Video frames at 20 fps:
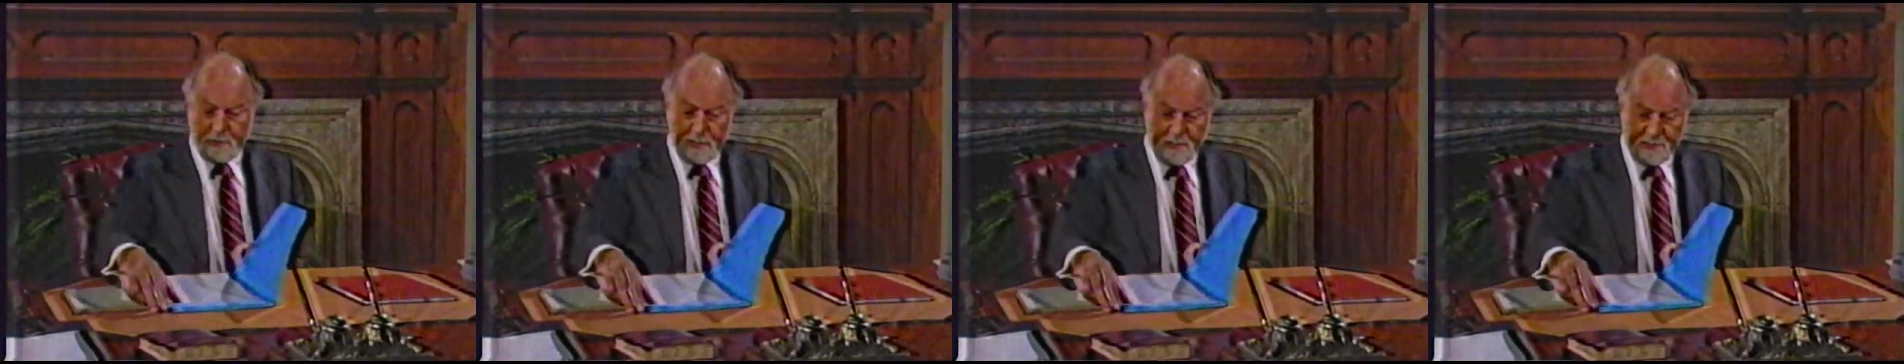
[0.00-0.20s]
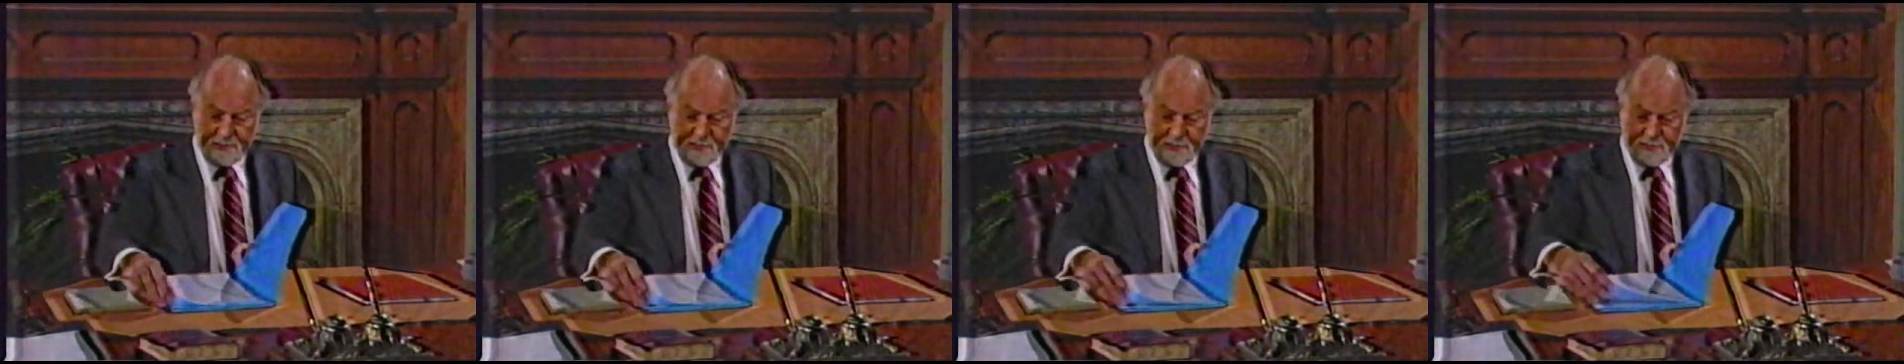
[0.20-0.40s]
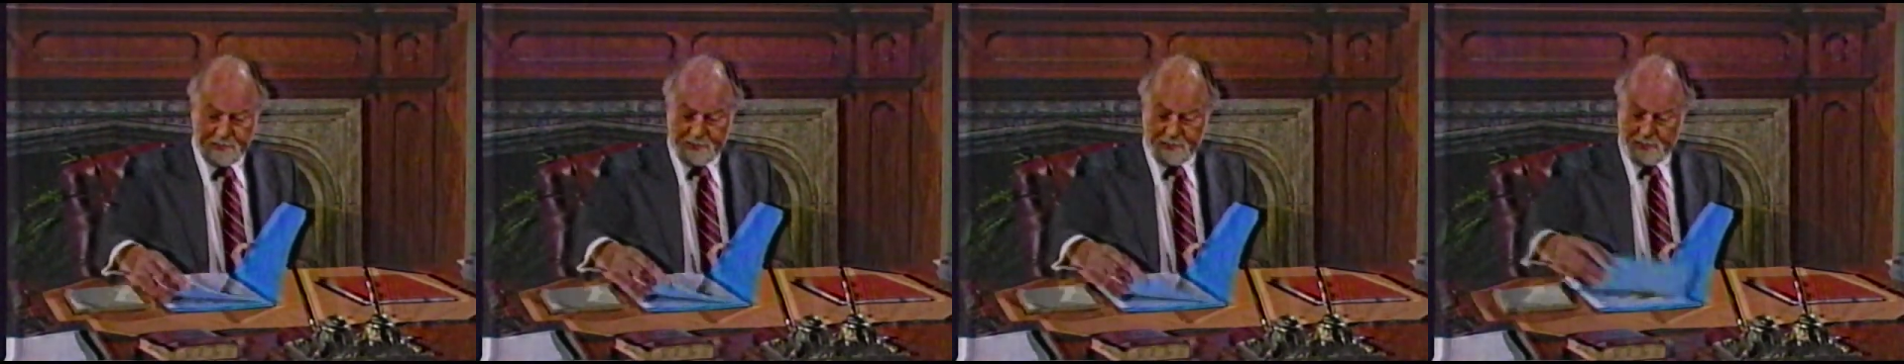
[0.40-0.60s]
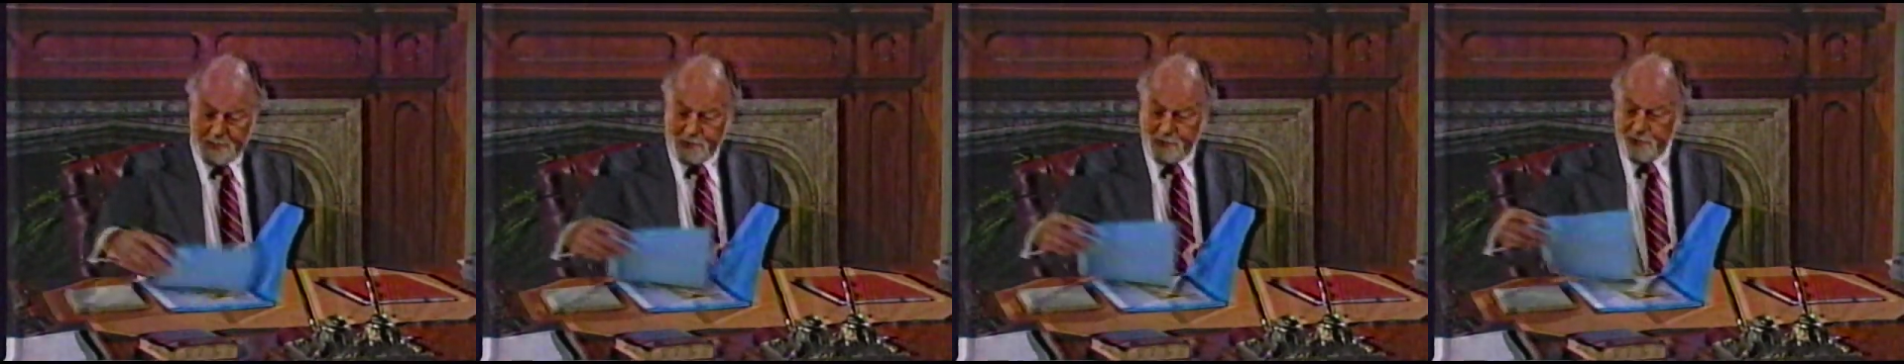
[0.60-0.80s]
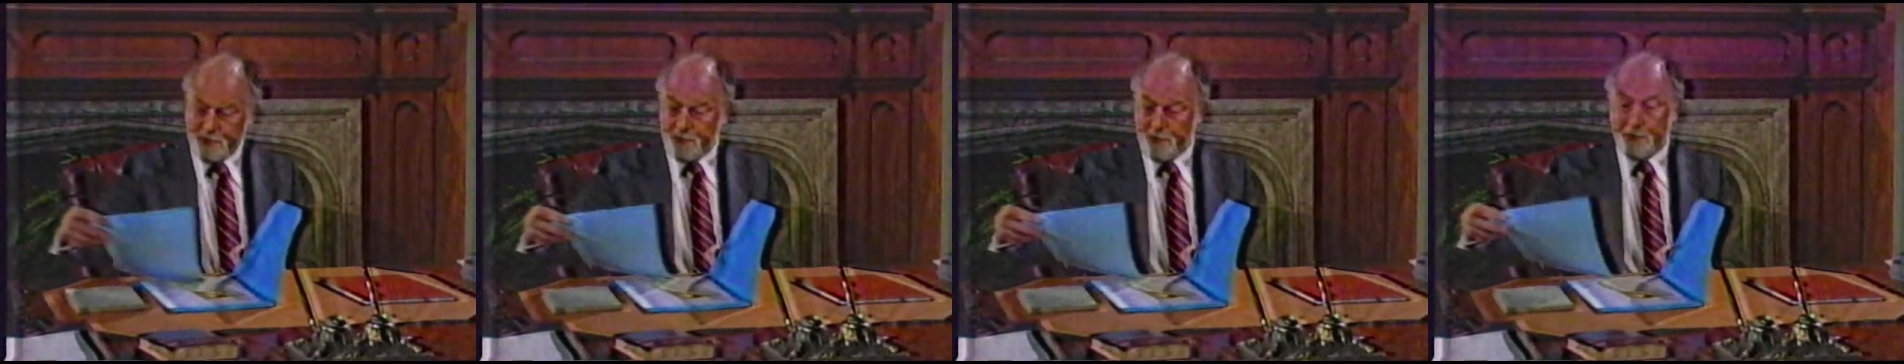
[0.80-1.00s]
Not since
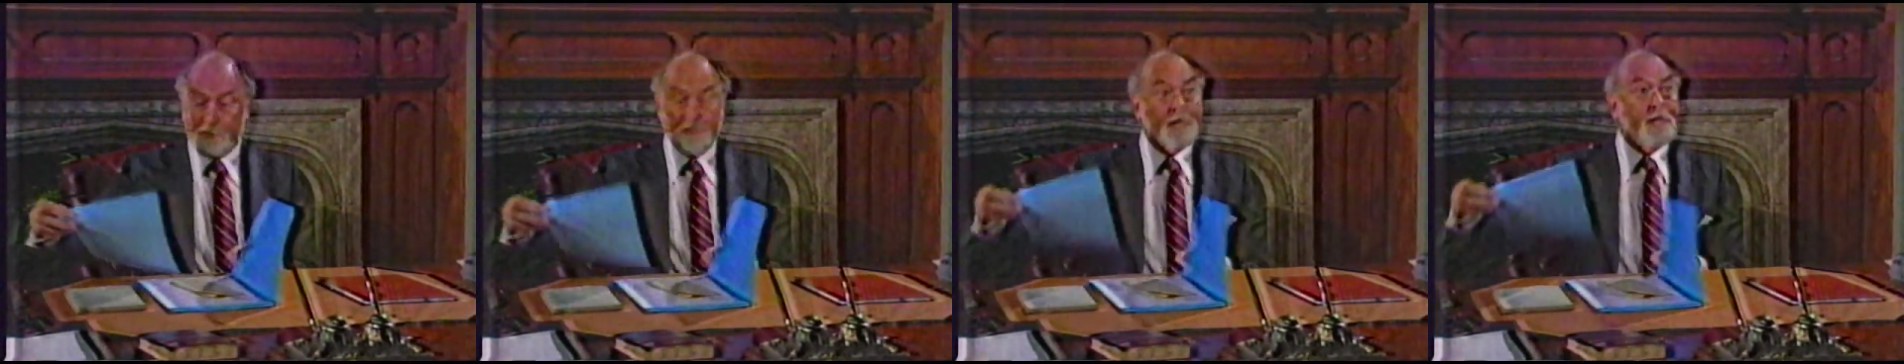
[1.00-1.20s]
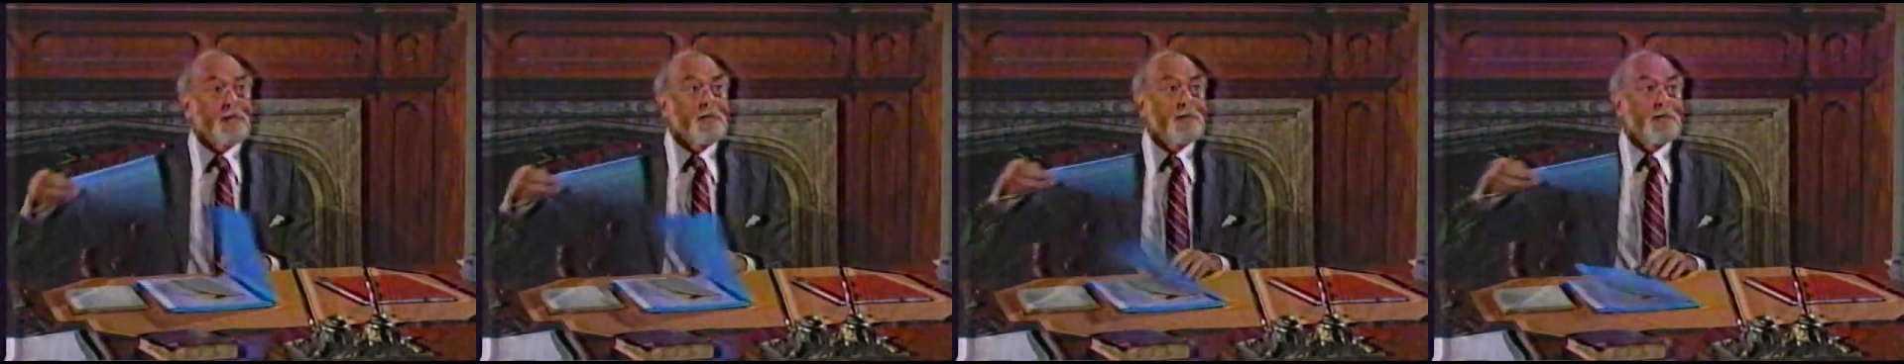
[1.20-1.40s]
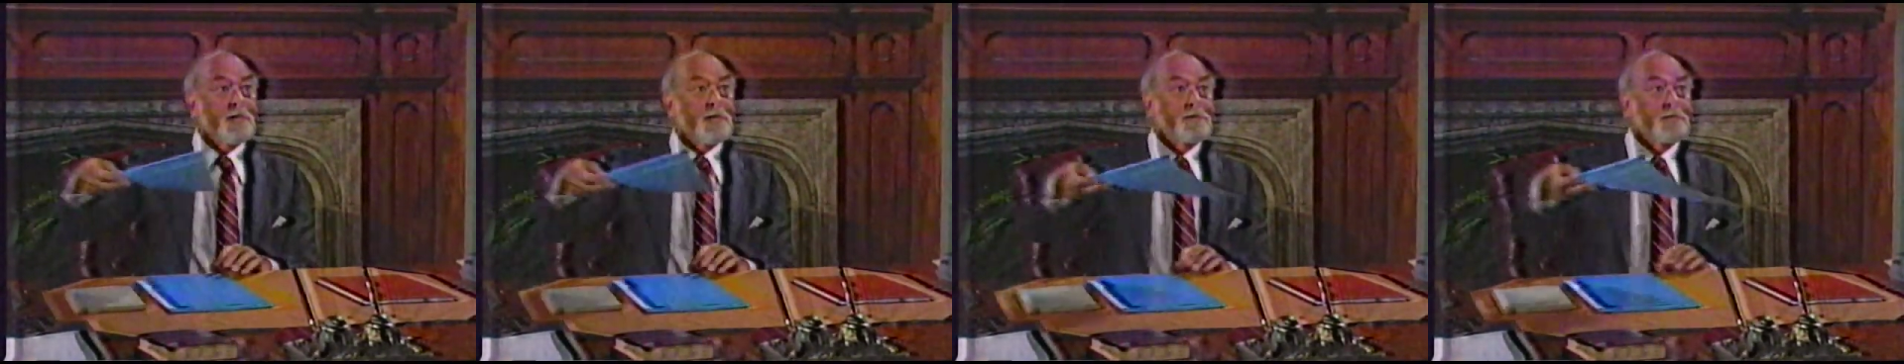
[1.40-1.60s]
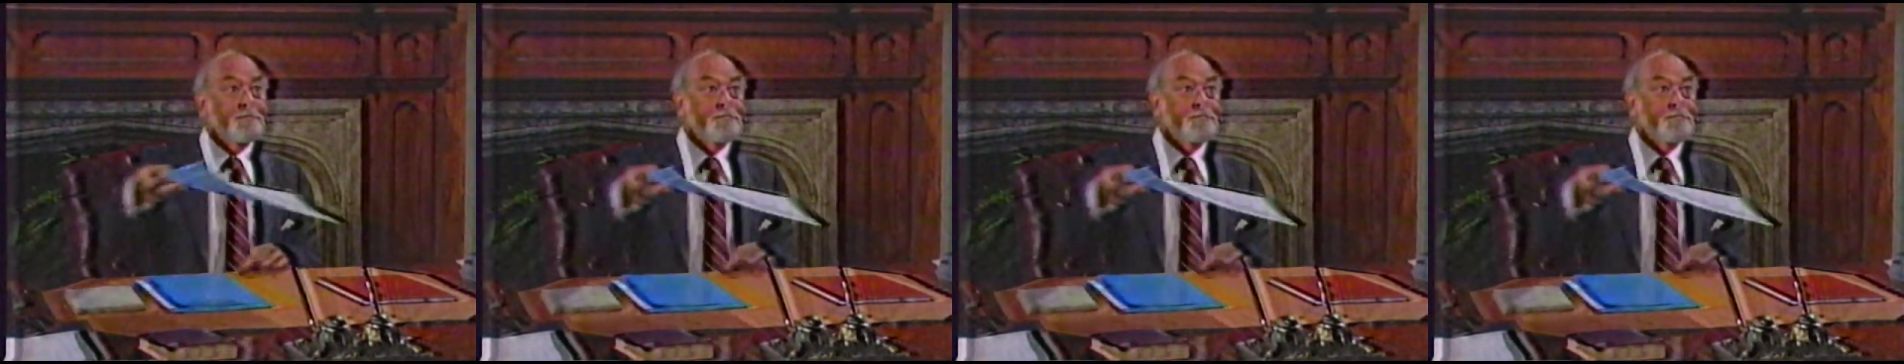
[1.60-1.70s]
I saw this.